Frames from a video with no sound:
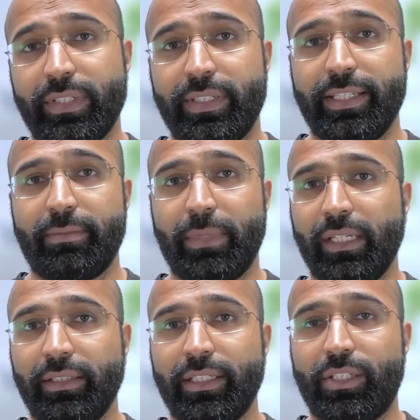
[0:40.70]
disease
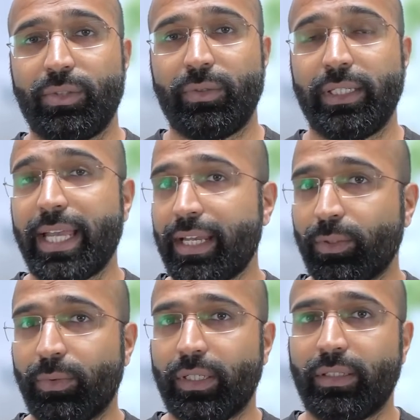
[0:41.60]
may lead to
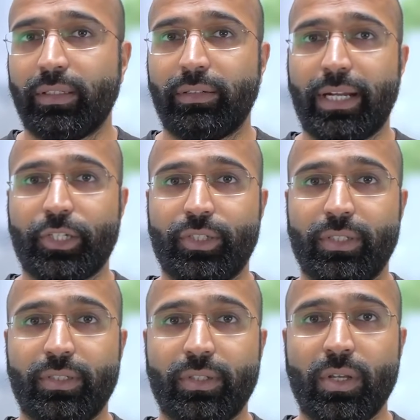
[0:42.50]
inadequate
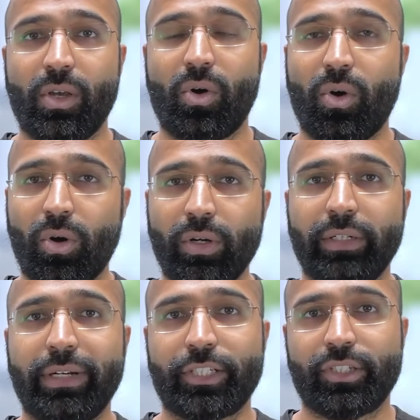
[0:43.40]
erections or
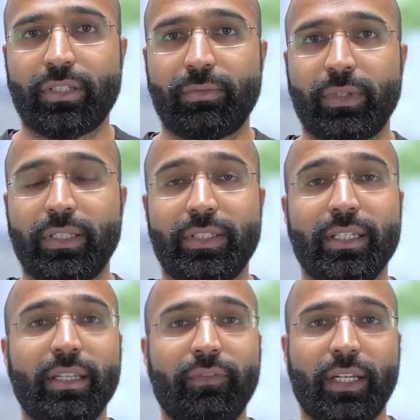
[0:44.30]
erections with a
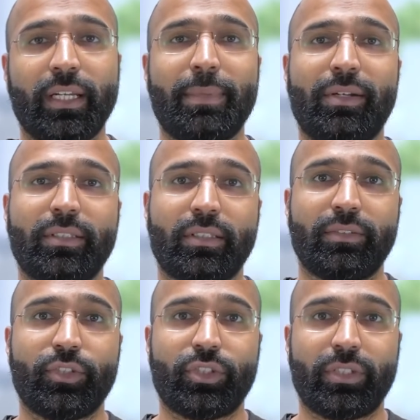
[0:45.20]
significant amount of
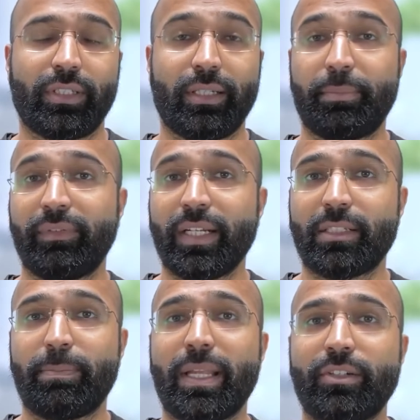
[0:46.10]
curvature that
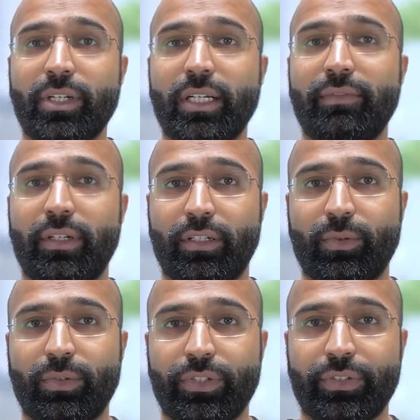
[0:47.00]
prevents penetrative
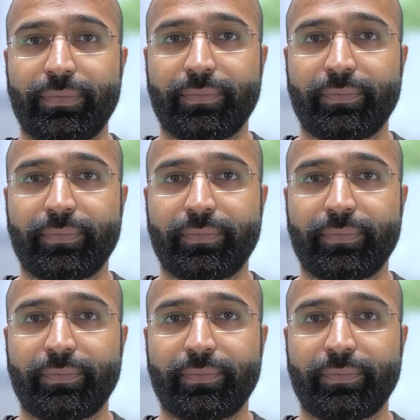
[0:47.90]
intercourse.